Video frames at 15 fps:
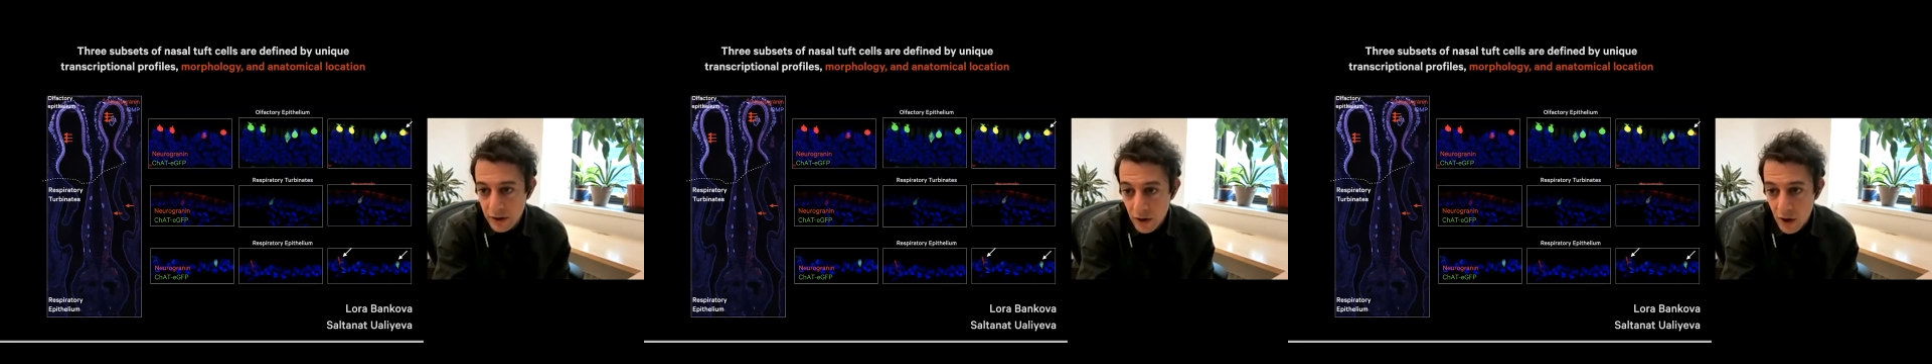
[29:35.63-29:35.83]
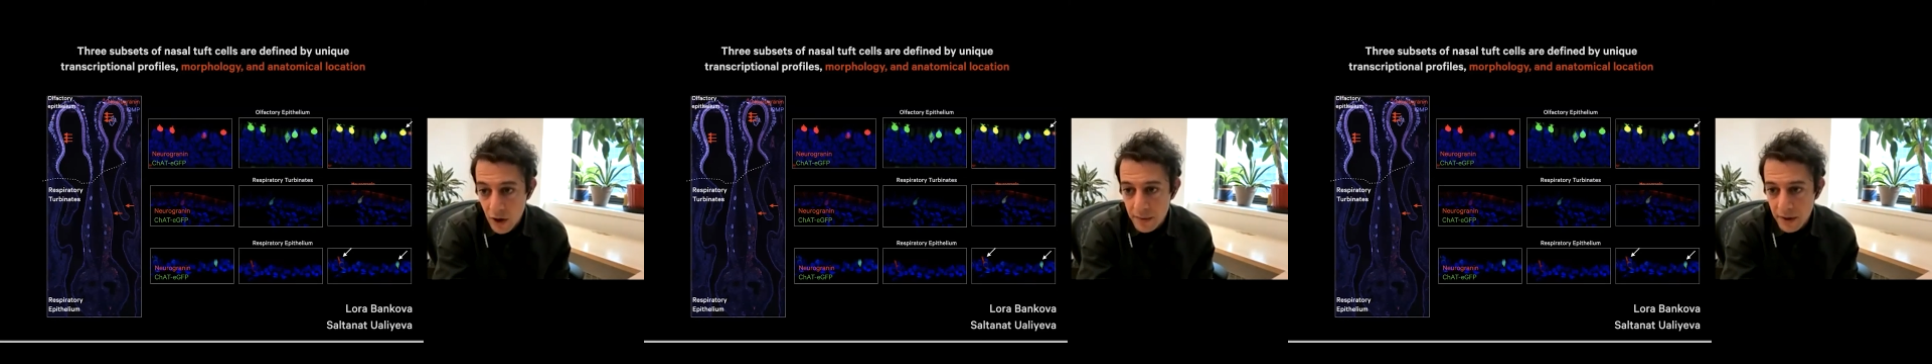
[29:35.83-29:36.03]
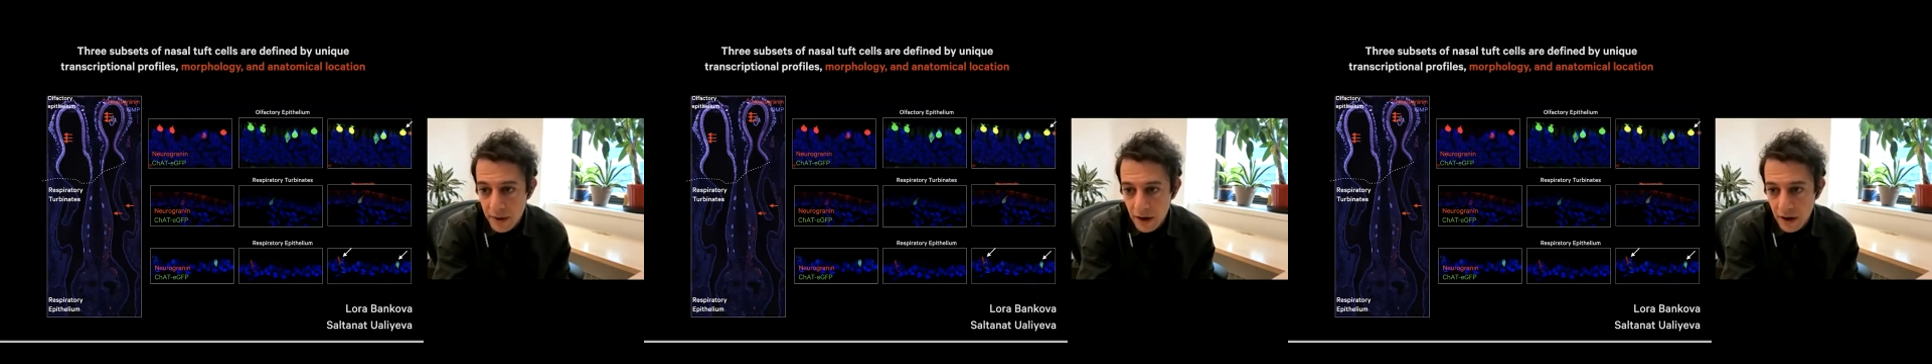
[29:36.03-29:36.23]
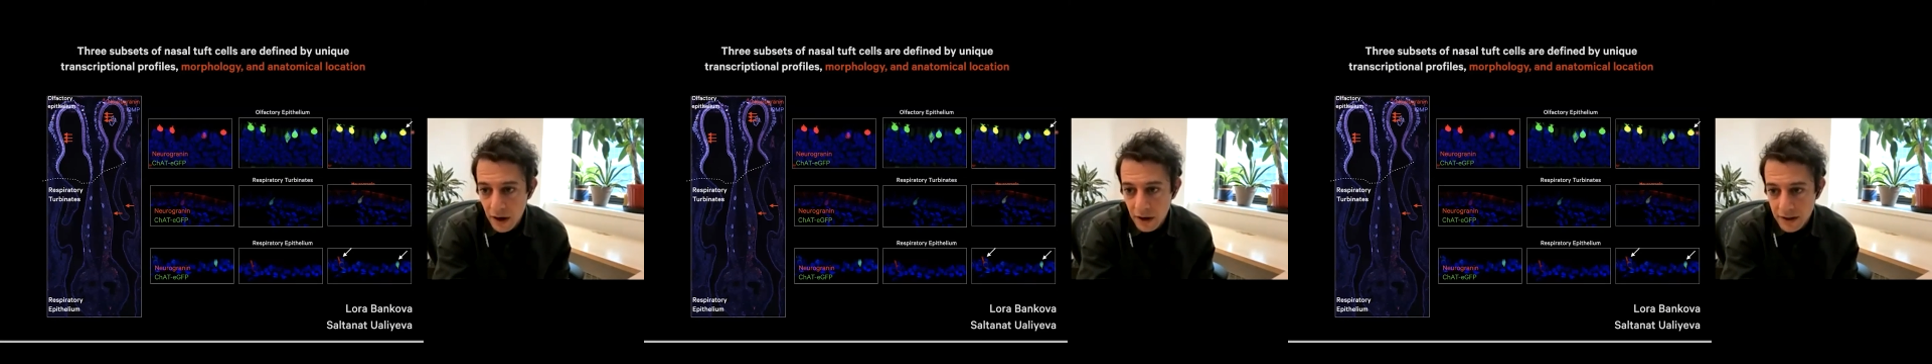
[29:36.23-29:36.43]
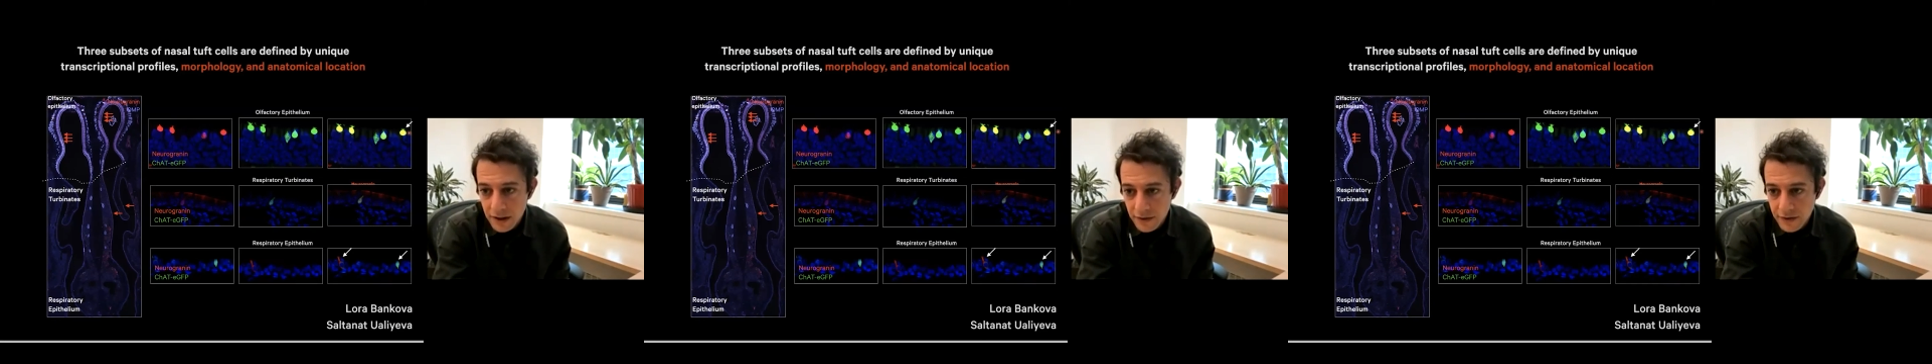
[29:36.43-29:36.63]

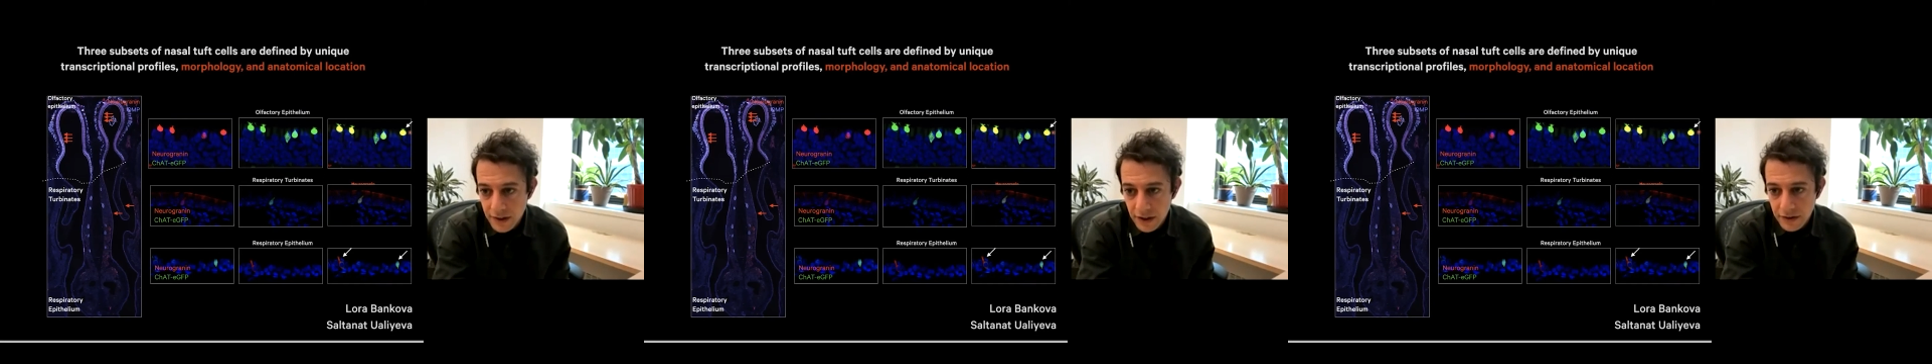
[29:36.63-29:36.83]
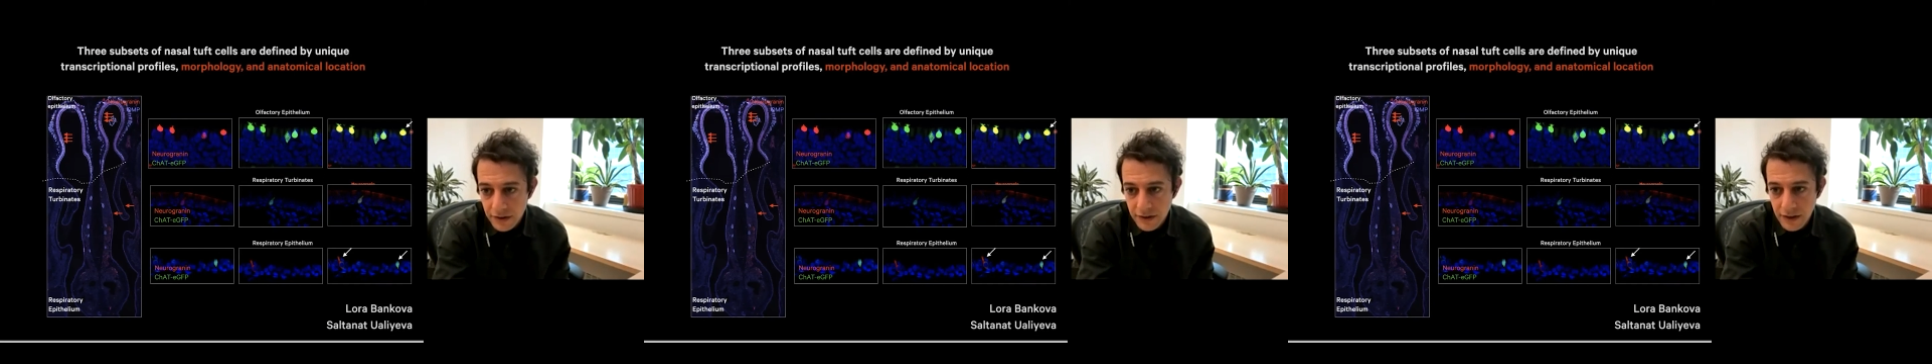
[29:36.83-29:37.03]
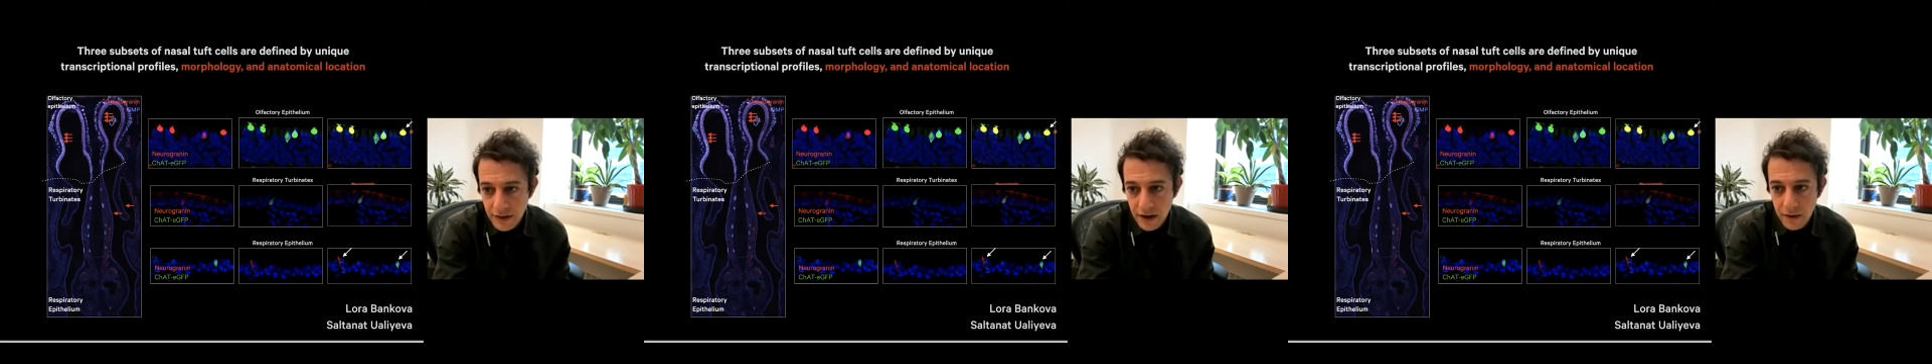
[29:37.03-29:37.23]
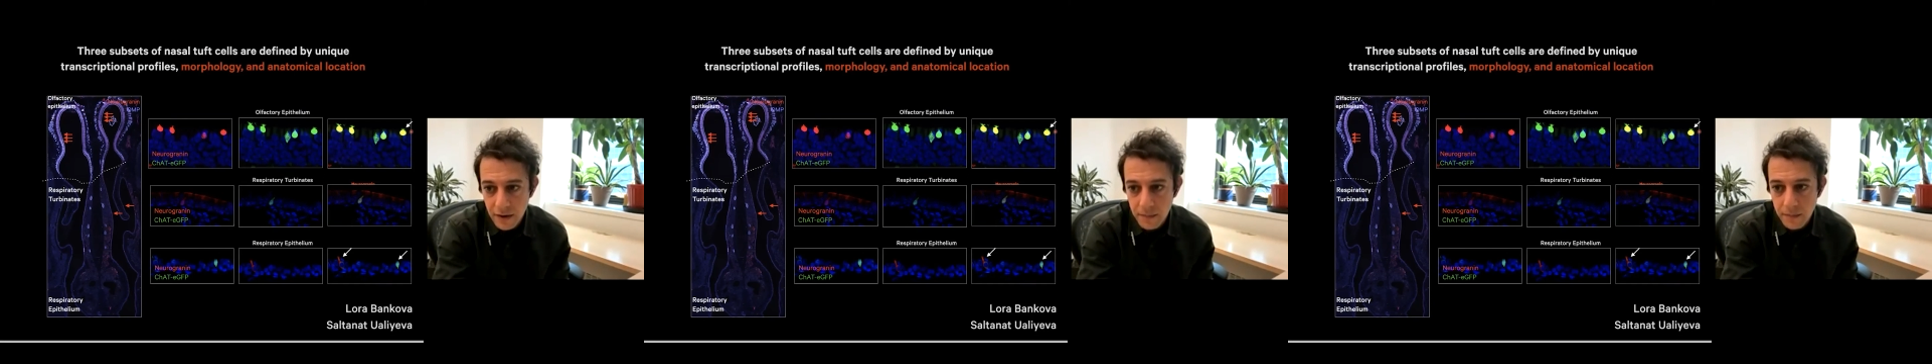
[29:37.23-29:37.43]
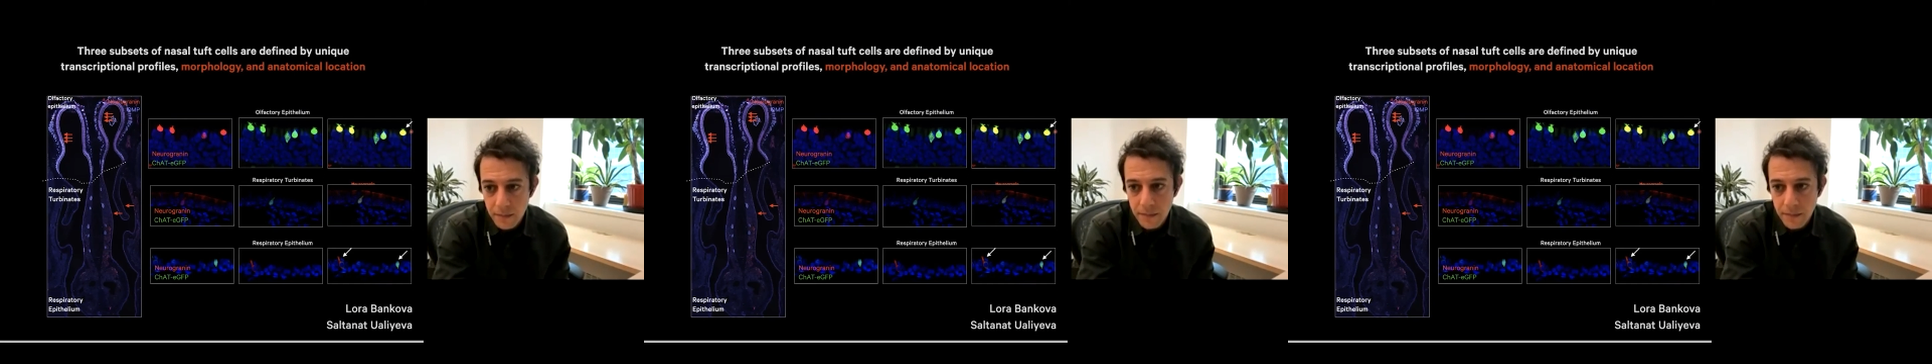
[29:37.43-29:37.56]
globular tuft cells that are